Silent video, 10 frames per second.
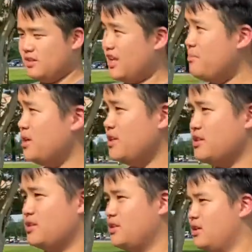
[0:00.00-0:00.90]
That
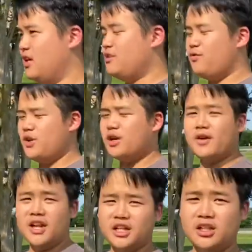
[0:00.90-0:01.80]
means it's free of
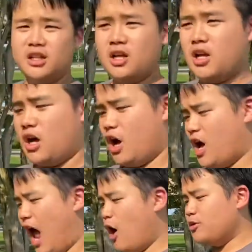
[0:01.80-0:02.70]
any
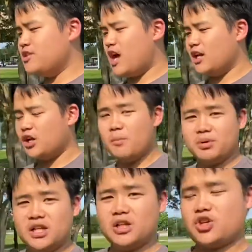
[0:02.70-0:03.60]
uh, outside
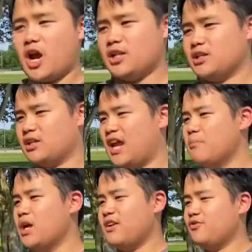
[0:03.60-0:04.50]
company trying to gain
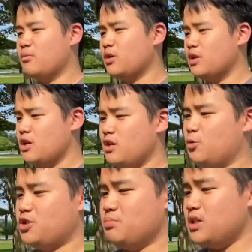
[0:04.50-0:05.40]
money from it,
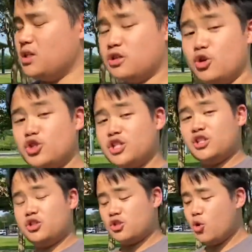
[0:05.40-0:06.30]
which means usually
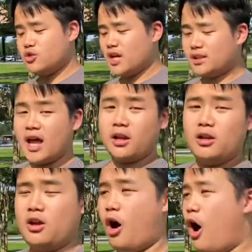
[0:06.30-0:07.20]
schools like that,
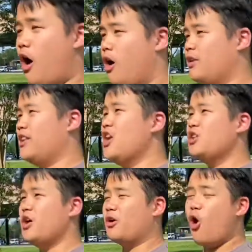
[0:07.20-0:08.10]
their,
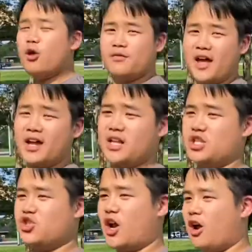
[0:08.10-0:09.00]
the goal of that is
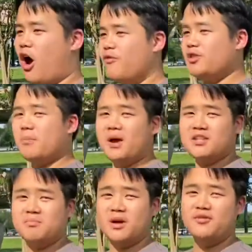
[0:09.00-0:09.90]
to try to offer the
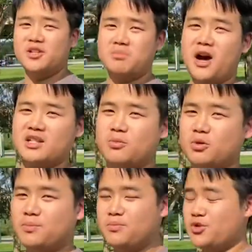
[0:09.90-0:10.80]
best benefits possible
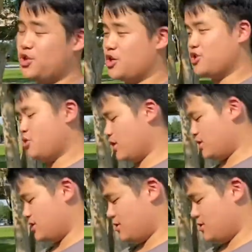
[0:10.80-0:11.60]
to their students.